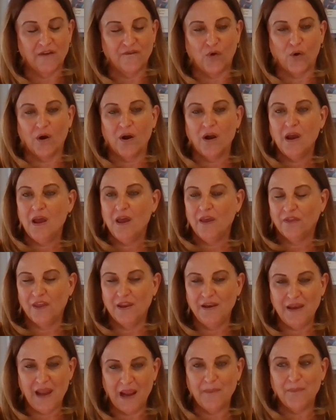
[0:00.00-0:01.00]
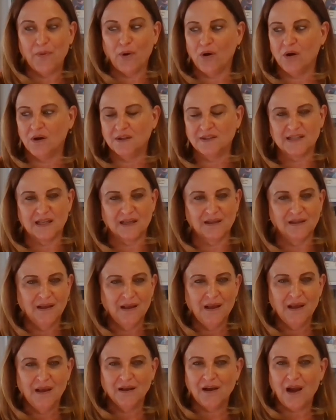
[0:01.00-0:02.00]
or the neighborhoods, and
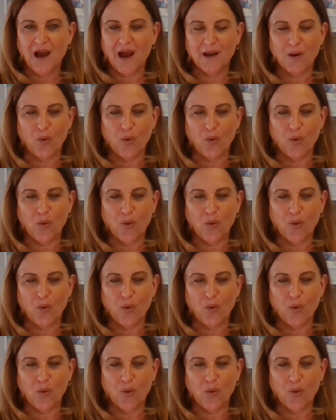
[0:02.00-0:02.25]
kind